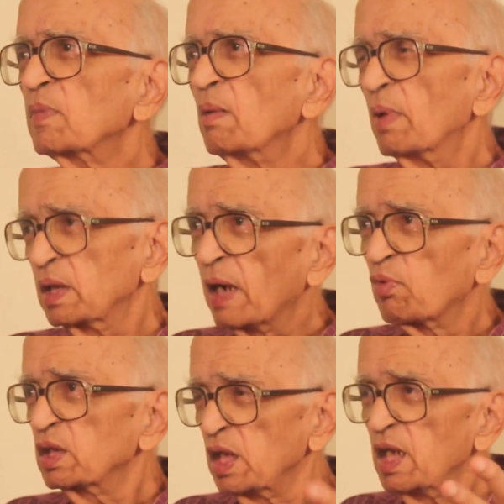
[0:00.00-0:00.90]
But that
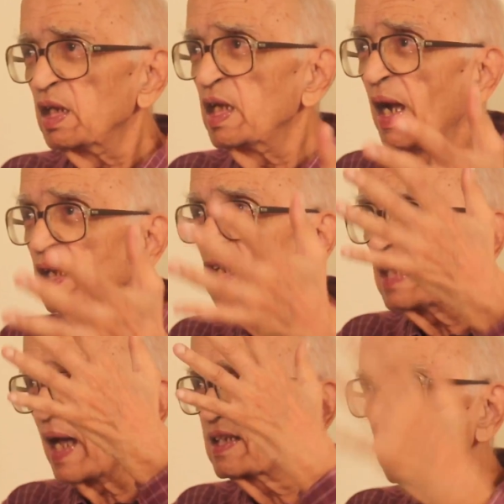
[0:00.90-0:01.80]
was, he at least
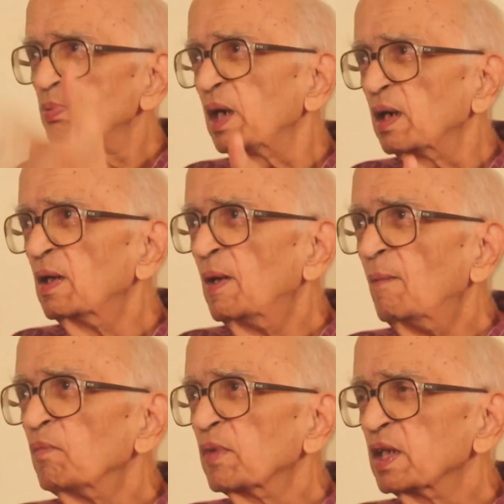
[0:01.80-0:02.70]
accepted.
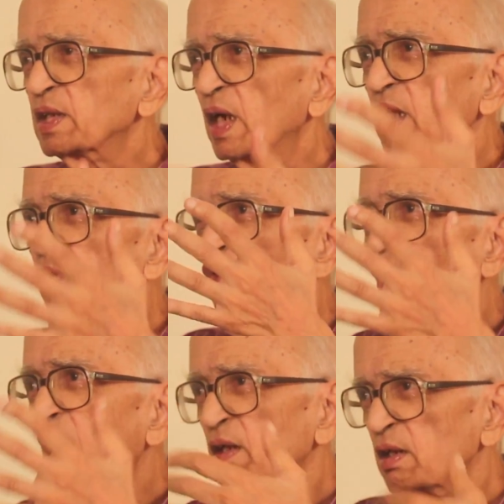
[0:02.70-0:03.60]
He said, if
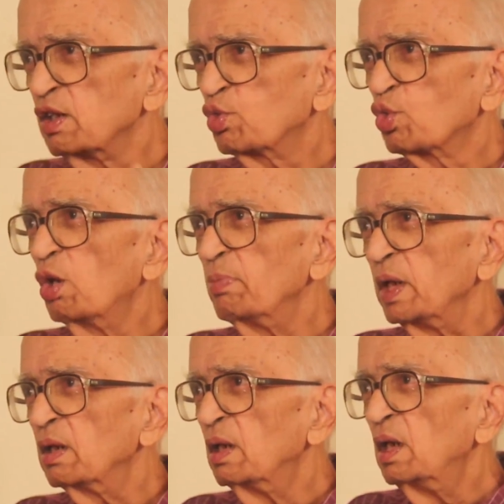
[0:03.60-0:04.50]
he told
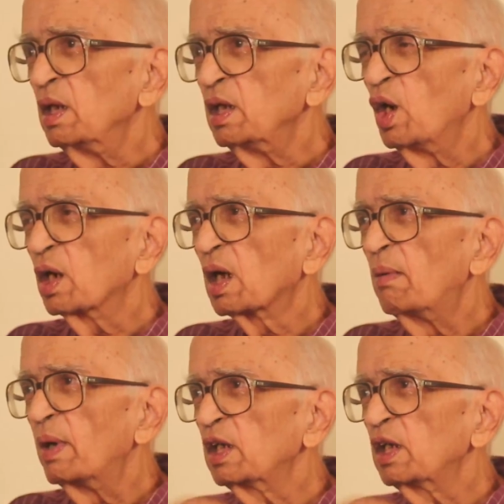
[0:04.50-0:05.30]
me, you had come at